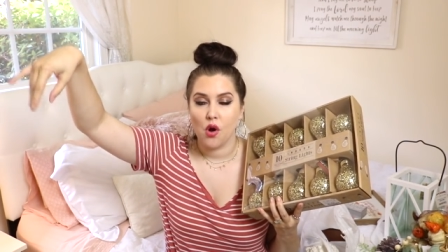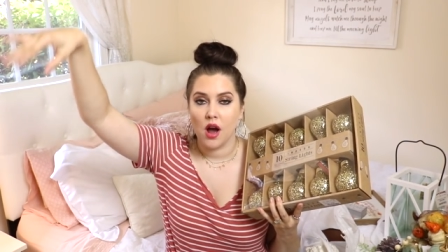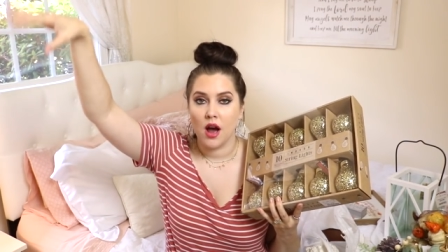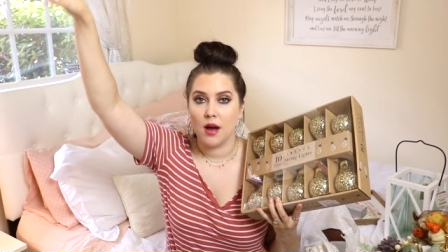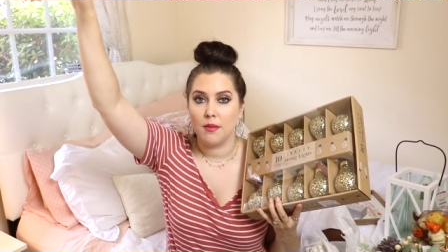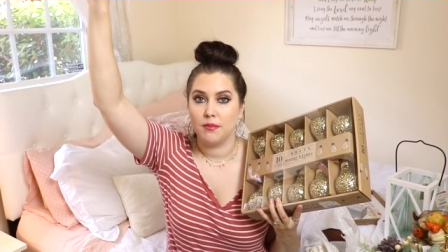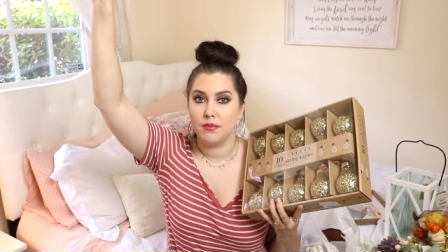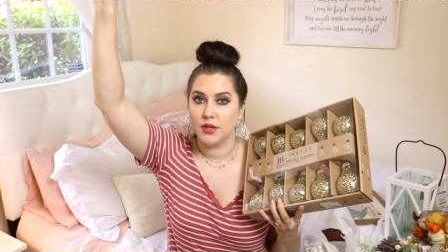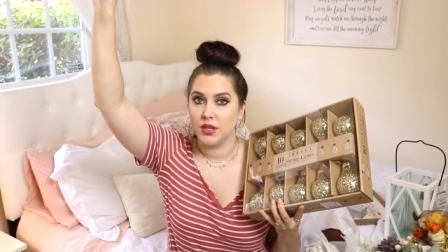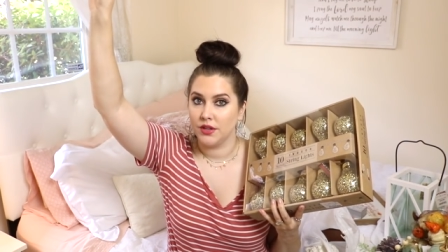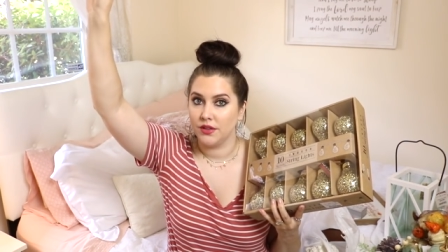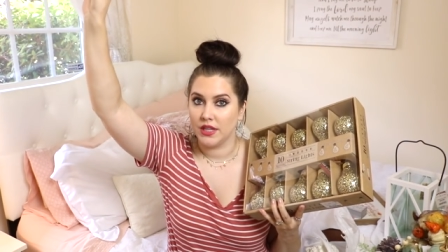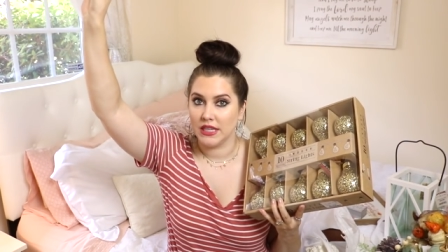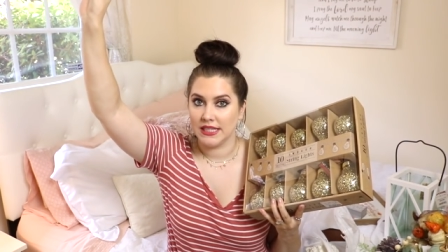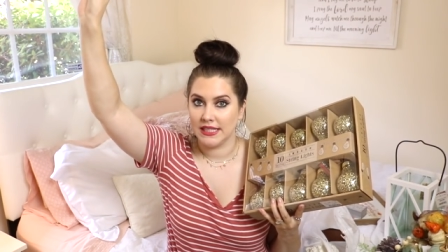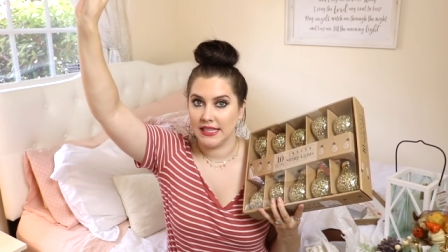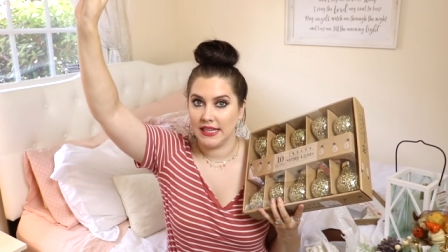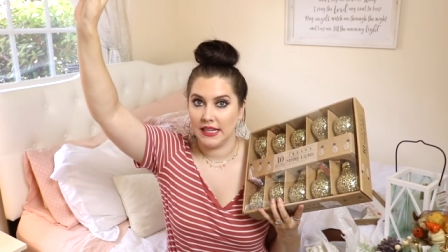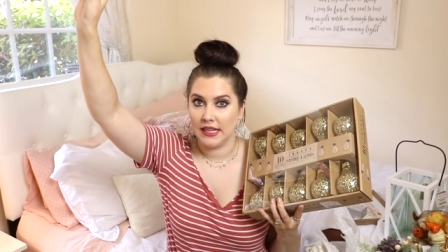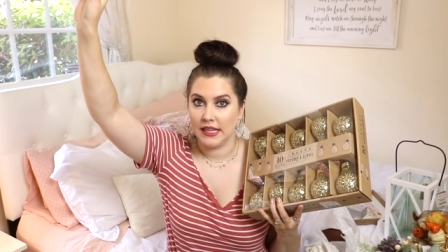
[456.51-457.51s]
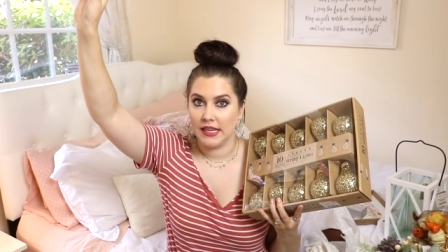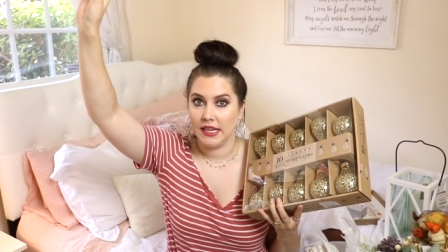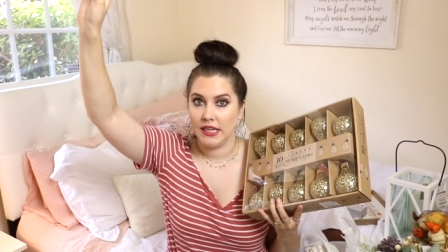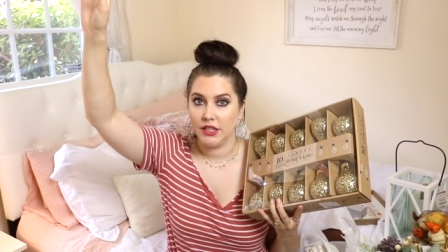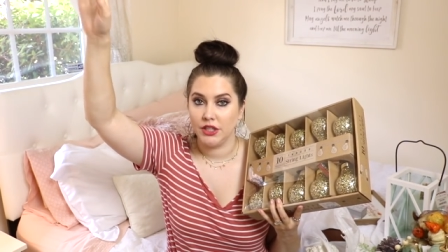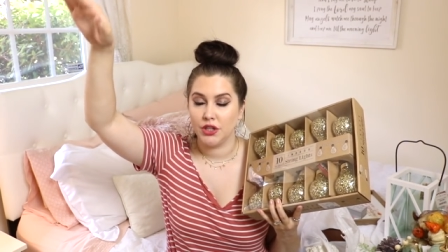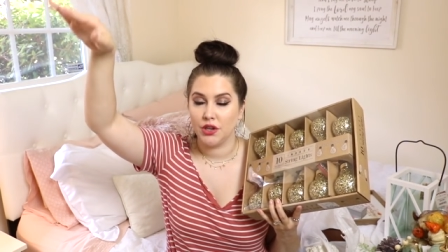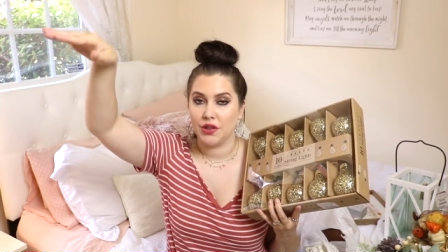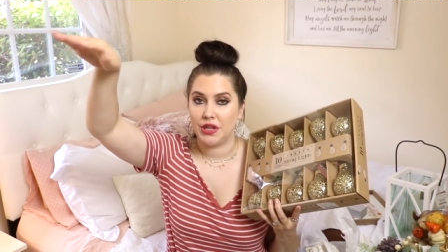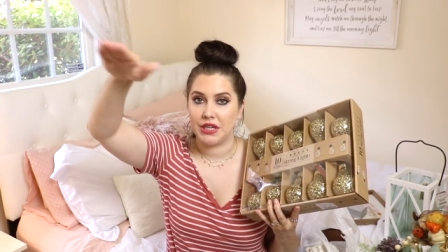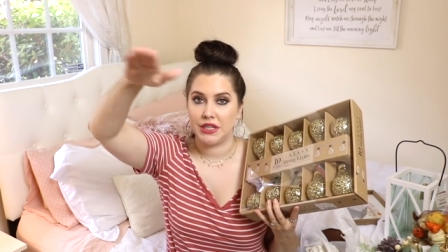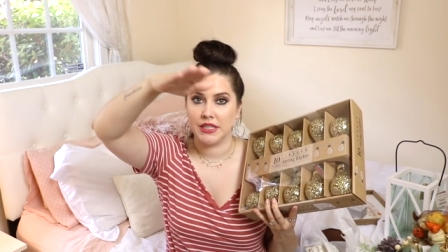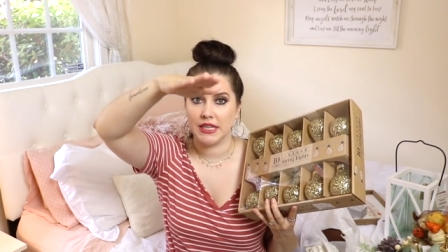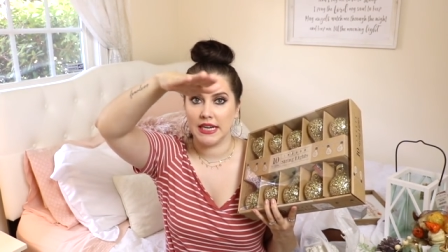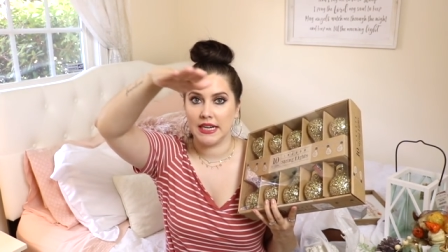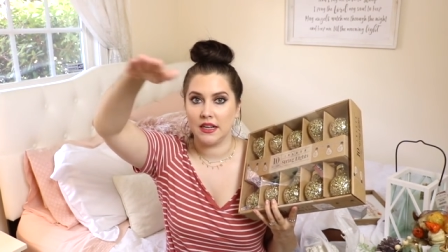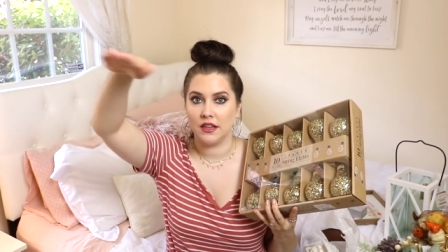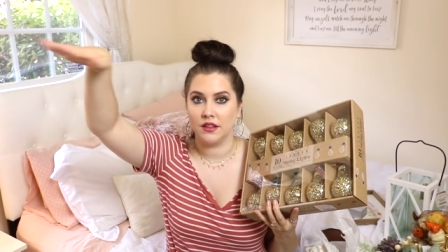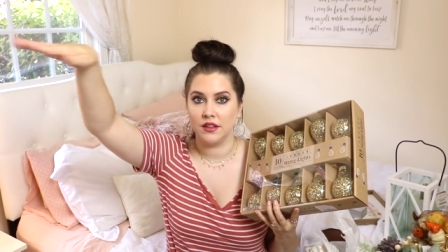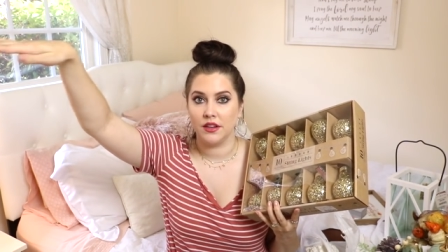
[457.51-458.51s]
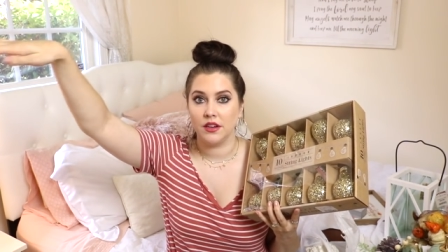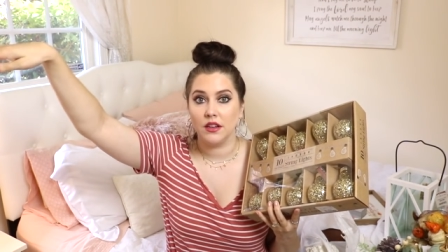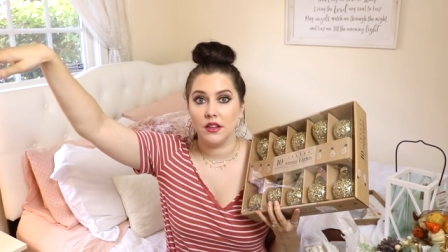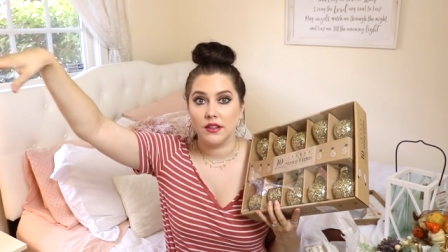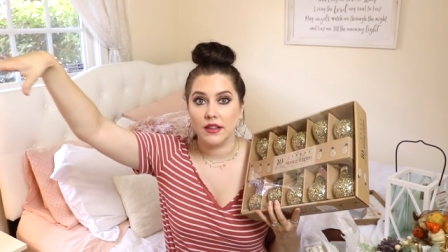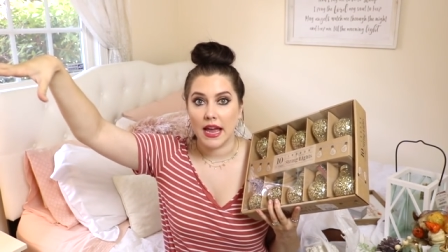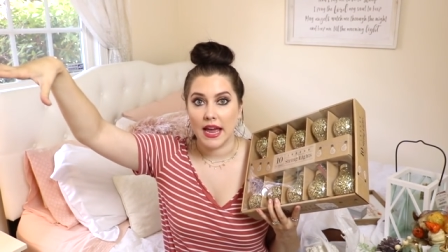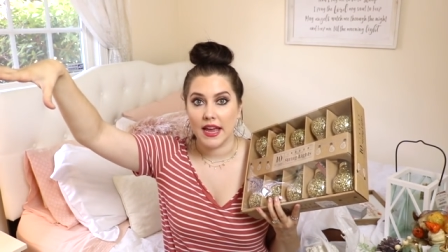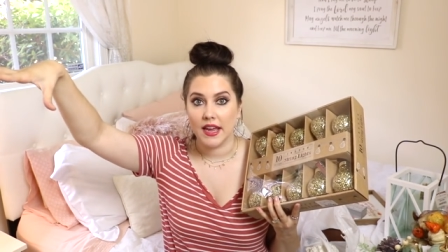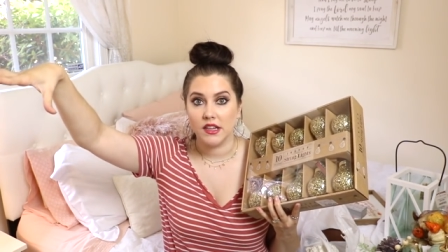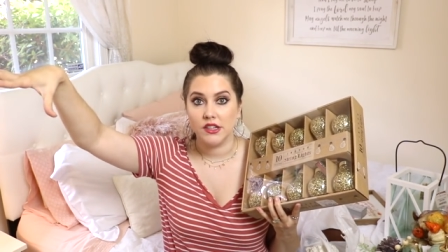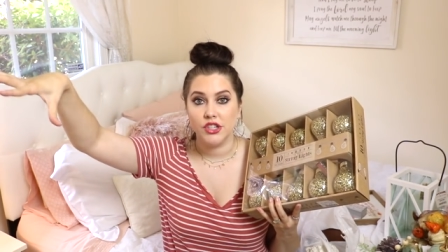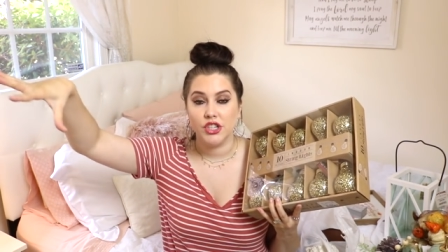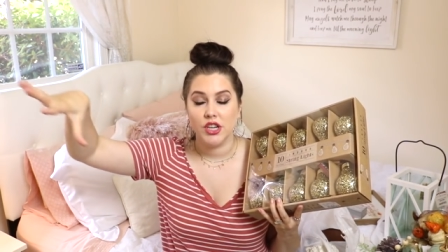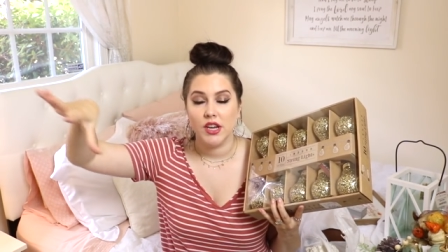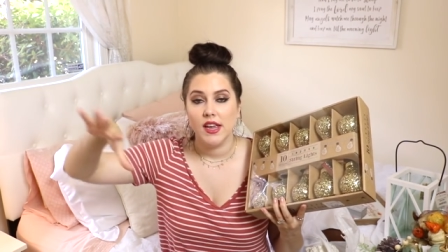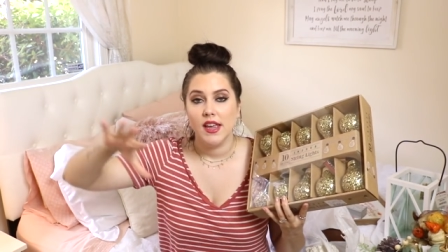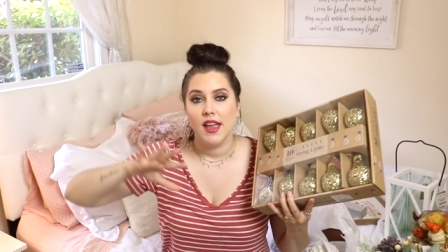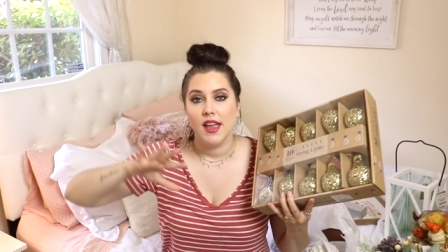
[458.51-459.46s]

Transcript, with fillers: up to the ceiling so there's like a little ledge